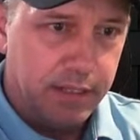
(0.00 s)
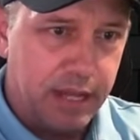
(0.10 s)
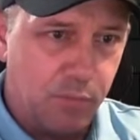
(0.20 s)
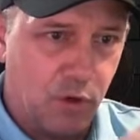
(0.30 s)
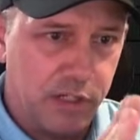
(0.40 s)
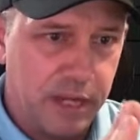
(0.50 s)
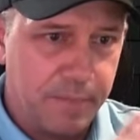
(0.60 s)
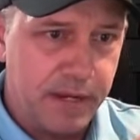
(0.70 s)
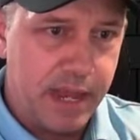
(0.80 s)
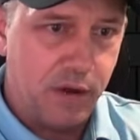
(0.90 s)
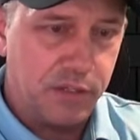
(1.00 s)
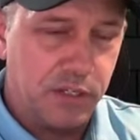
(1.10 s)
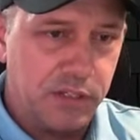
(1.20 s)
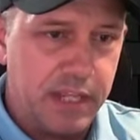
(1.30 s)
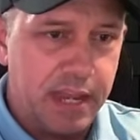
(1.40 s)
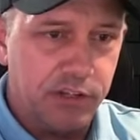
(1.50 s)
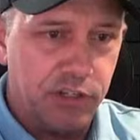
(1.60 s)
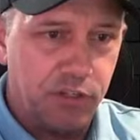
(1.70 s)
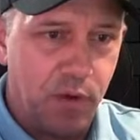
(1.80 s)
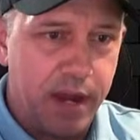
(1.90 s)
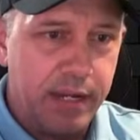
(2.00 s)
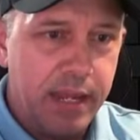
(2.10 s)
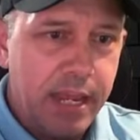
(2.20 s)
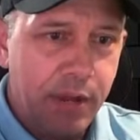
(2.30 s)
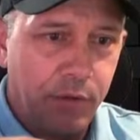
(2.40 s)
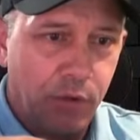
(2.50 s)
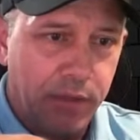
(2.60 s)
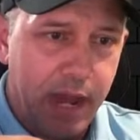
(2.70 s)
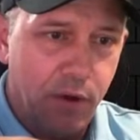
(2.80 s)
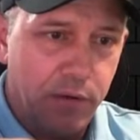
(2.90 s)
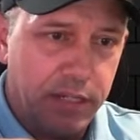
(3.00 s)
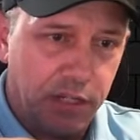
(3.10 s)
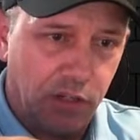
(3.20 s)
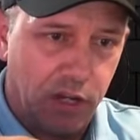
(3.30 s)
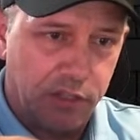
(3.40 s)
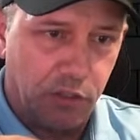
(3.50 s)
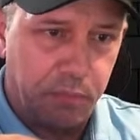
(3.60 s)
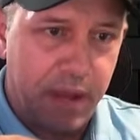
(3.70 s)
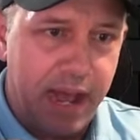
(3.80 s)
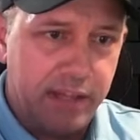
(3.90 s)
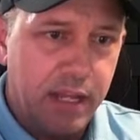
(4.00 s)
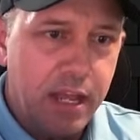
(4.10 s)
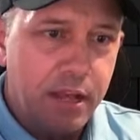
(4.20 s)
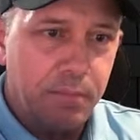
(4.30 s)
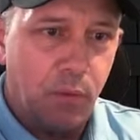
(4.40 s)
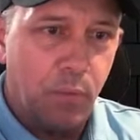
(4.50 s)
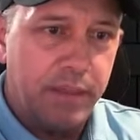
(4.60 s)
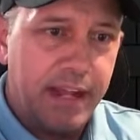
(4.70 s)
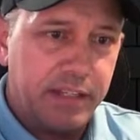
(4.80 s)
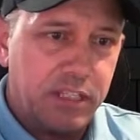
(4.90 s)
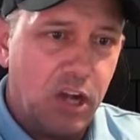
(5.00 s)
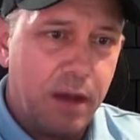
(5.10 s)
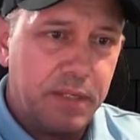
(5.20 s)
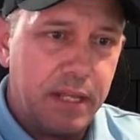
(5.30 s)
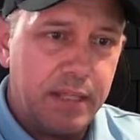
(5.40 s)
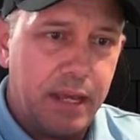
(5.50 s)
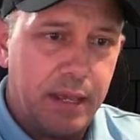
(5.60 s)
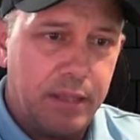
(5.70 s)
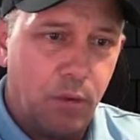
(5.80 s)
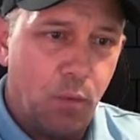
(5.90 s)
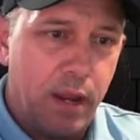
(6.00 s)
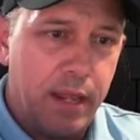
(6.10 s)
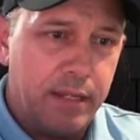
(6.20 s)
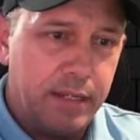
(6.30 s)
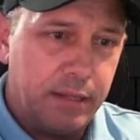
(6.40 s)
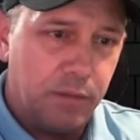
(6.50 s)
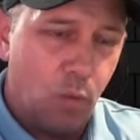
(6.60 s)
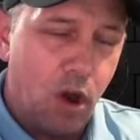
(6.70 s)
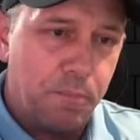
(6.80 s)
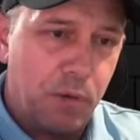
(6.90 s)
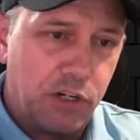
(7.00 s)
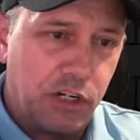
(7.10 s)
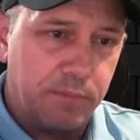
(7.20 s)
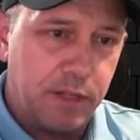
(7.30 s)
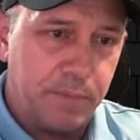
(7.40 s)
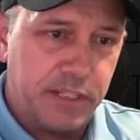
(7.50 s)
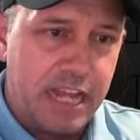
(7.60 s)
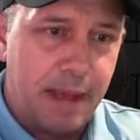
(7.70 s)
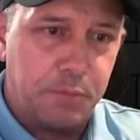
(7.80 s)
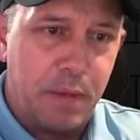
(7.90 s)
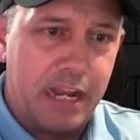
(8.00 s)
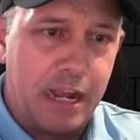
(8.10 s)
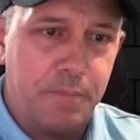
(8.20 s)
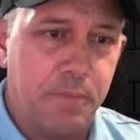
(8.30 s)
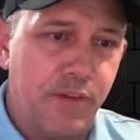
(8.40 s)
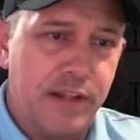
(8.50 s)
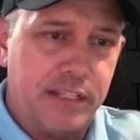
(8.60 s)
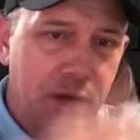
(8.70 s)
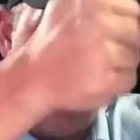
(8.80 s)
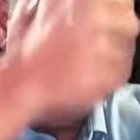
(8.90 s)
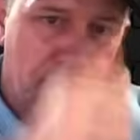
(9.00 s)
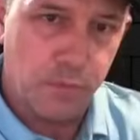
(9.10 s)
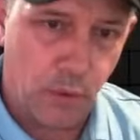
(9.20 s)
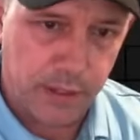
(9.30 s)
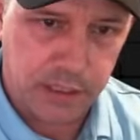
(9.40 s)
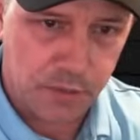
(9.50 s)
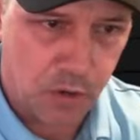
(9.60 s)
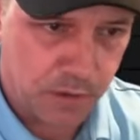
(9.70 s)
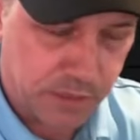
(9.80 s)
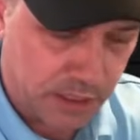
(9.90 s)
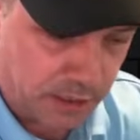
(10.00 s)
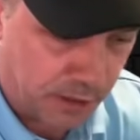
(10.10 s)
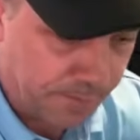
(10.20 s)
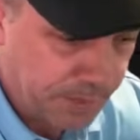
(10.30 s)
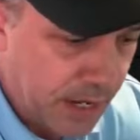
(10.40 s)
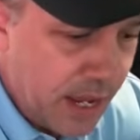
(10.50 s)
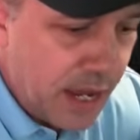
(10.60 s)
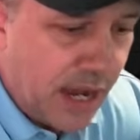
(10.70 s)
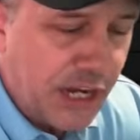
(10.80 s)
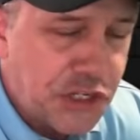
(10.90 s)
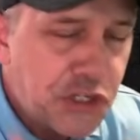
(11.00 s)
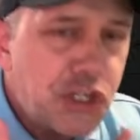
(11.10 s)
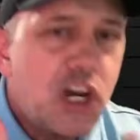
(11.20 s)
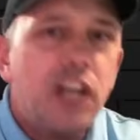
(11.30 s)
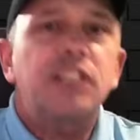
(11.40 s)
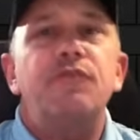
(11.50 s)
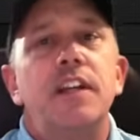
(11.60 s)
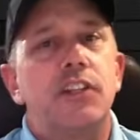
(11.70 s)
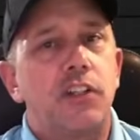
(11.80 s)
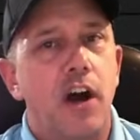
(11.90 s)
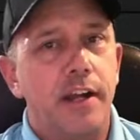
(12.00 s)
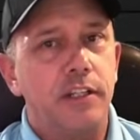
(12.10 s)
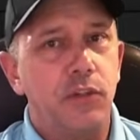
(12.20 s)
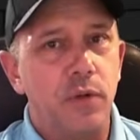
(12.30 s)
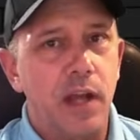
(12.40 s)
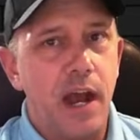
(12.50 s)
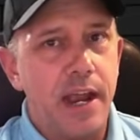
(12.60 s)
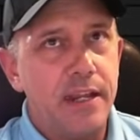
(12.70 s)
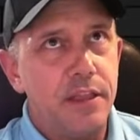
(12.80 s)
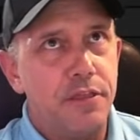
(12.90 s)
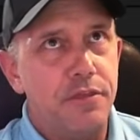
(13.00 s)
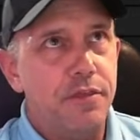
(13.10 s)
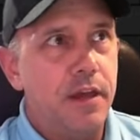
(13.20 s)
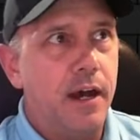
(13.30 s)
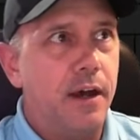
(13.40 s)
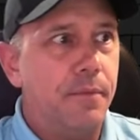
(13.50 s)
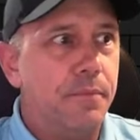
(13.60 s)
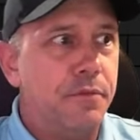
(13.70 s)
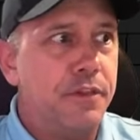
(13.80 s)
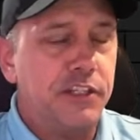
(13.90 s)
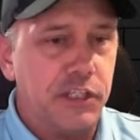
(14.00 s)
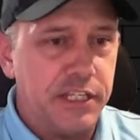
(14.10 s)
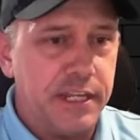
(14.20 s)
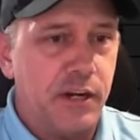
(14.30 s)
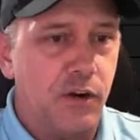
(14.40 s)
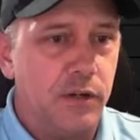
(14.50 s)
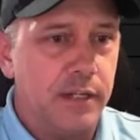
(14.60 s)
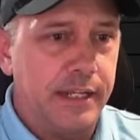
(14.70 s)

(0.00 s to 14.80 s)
that works up and down. So as the engine's running, it would go down and the exhaust goes past. But when that stops and the water pressure comes up, it snaps back up and prevents that water from going into the bottom cylinder. I just finished talking to a guy this year,